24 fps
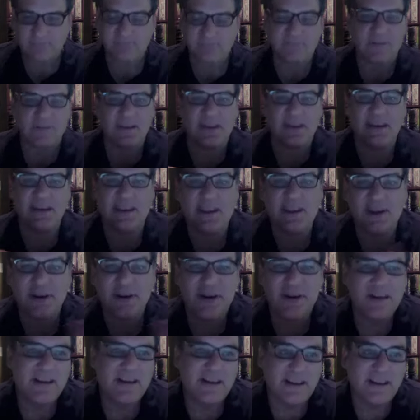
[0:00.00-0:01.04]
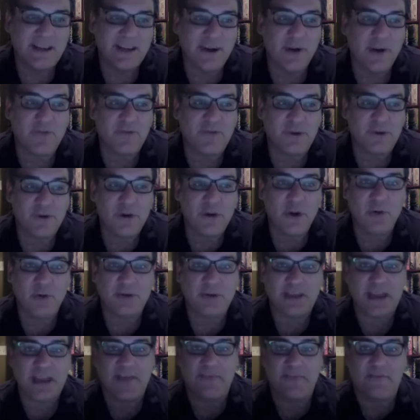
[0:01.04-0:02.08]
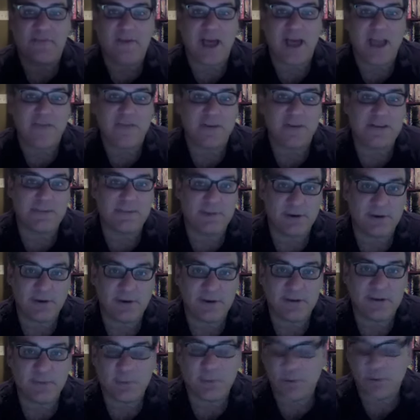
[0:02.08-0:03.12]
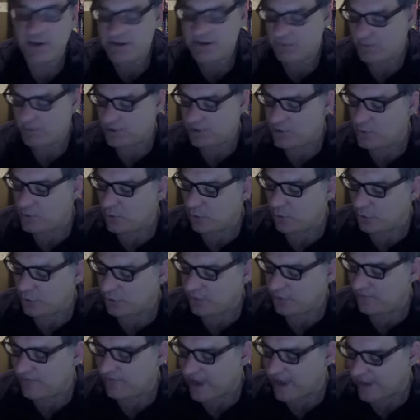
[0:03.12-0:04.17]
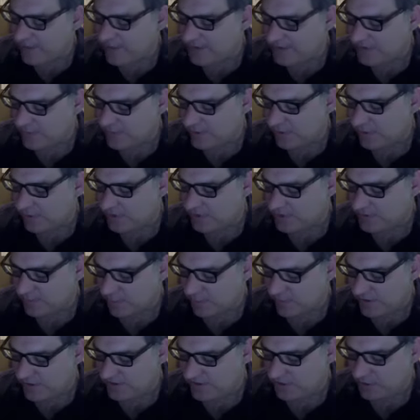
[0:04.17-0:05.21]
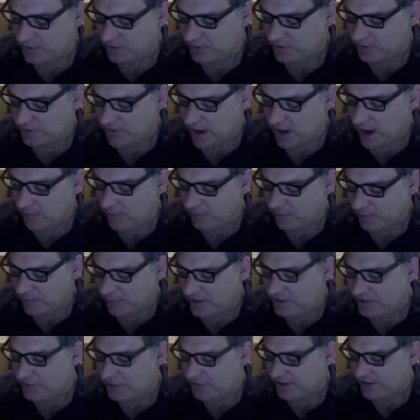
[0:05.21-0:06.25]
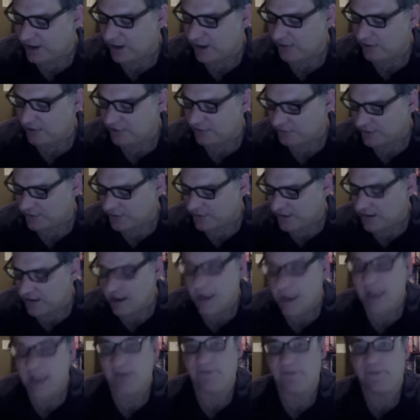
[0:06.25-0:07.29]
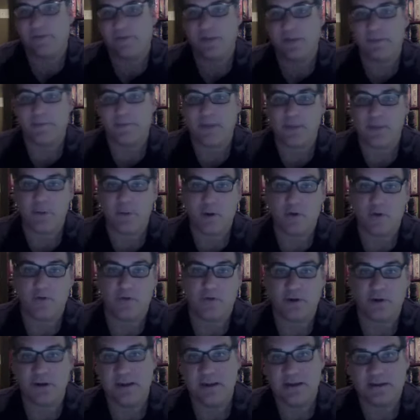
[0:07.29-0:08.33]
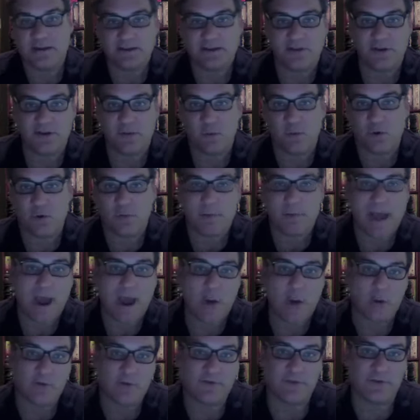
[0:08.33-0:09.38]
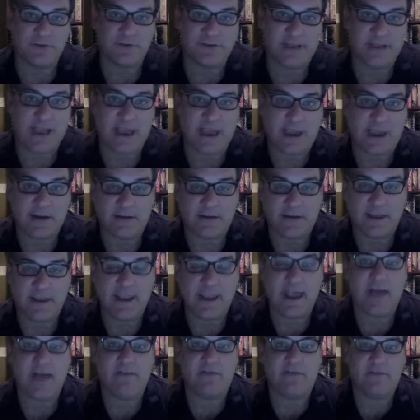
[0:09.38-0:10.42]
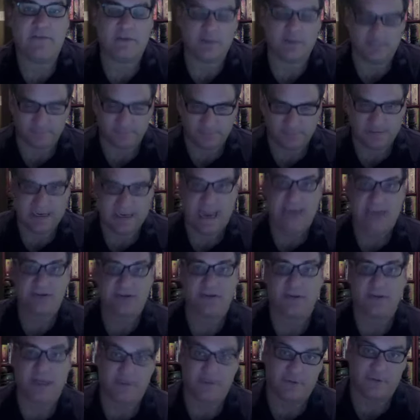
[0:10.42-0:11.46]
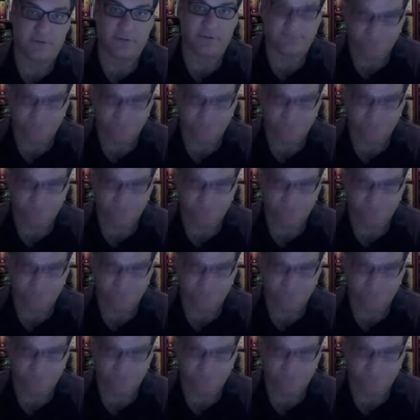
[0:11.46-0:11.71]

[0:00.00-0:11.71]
In here, if you don't get 5 experience points, when you earn 5 experience points, you can upgrade your character and flip them over to their more powerful side. They have gained a level.